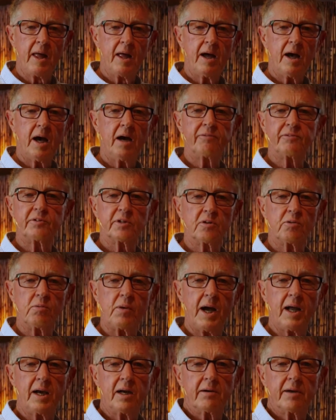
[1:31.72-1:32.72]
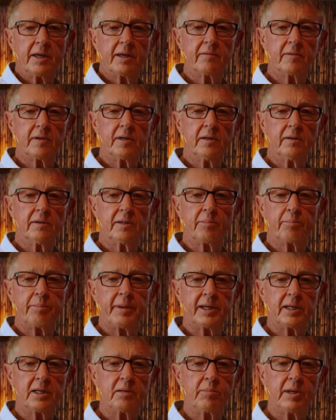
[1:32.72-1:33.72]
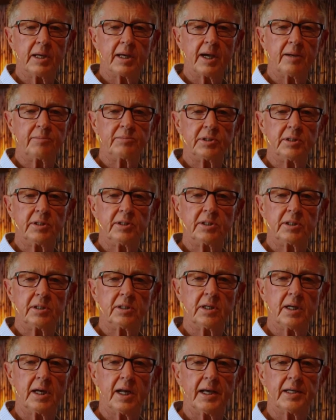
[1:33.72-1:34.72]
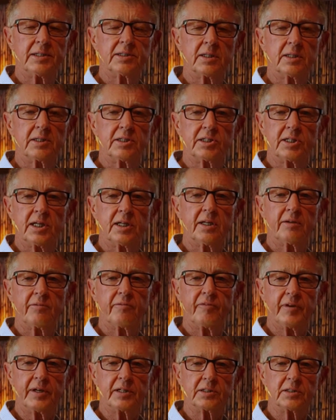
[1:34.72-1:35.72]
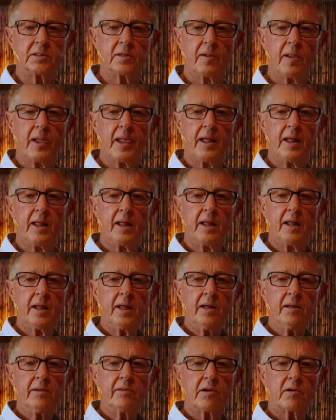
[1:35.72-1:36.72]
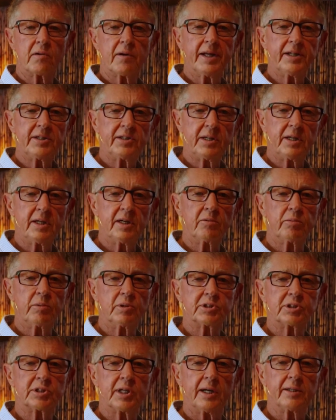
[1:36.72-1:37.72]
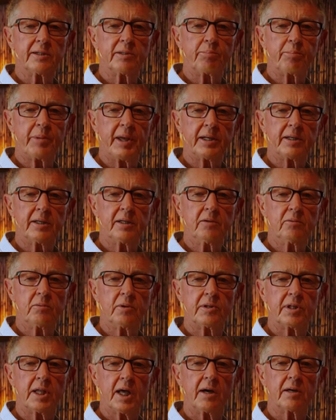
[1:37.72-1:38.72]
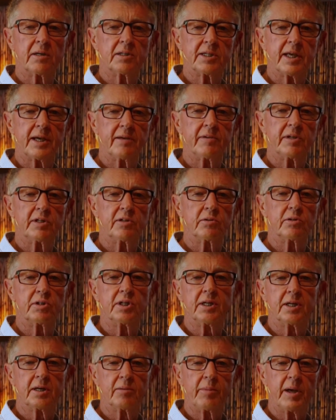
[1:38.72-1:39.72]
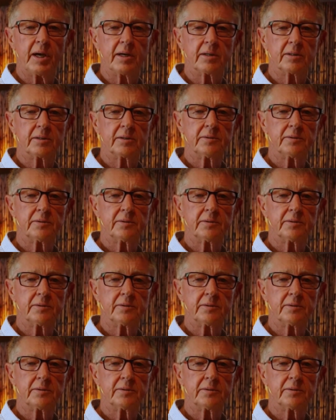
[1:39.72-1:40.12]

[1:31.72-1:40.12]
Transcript: After a while, however, the pattern becomes internalized, set and fixed. The right trigger will start the pattern without us having to think about it.